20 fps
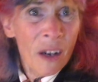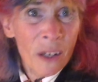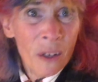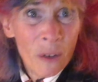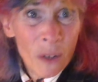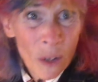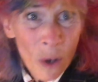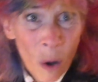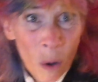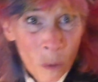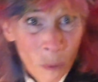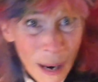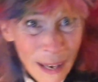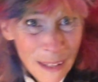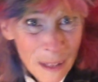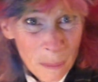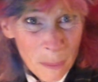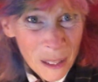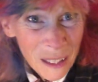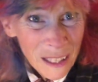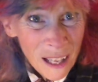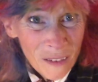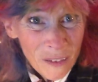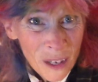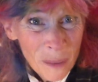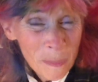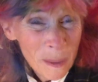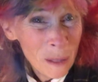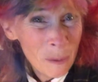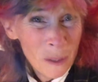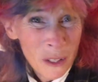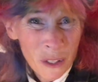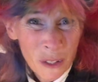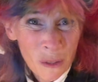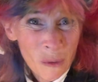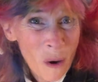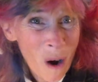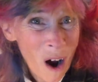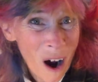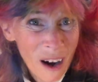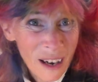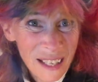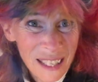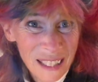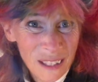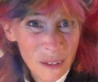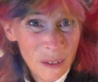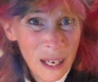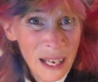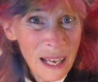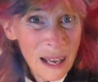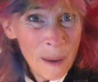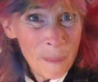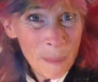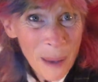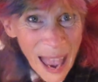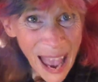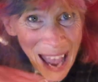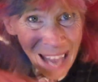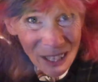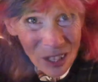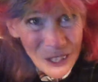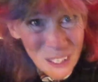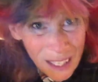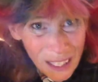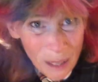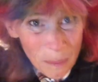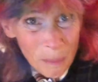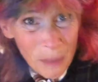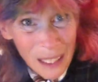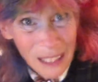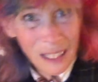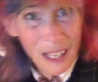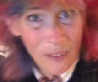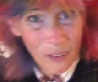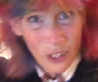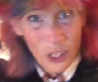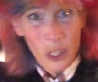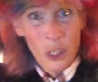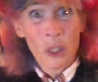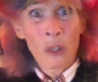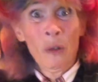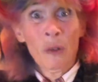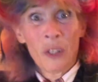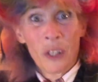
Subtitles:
hole right in the middle of it, but it was too hard to patch in the middle of a huge